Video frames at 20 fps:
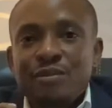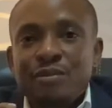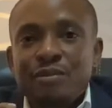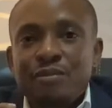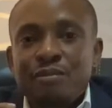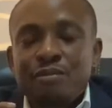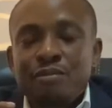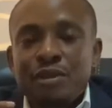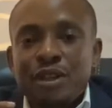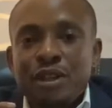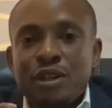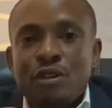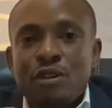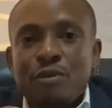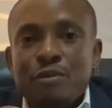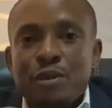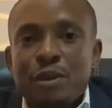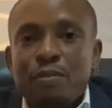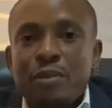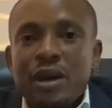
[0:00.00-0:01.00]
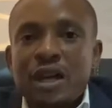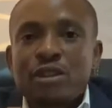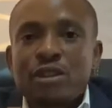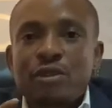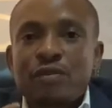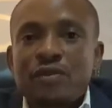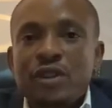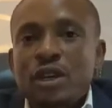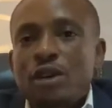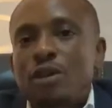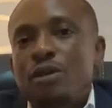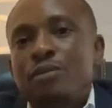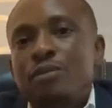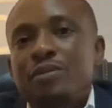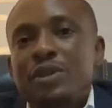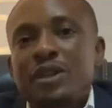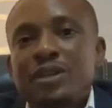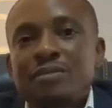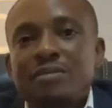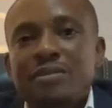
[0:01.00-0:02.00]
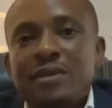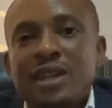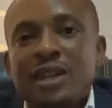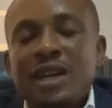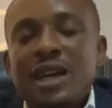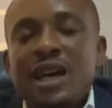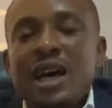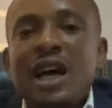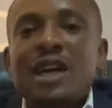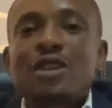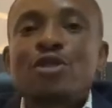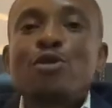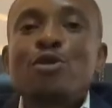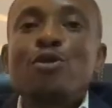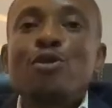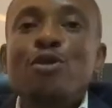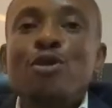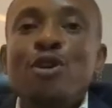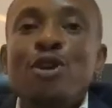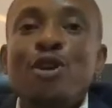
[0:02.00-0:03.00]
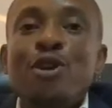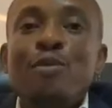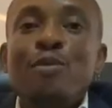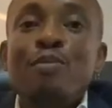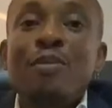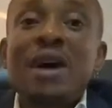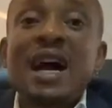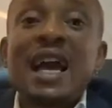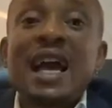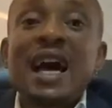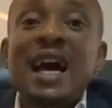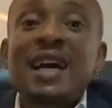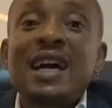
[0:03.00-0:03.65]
becoming part of the company. And so my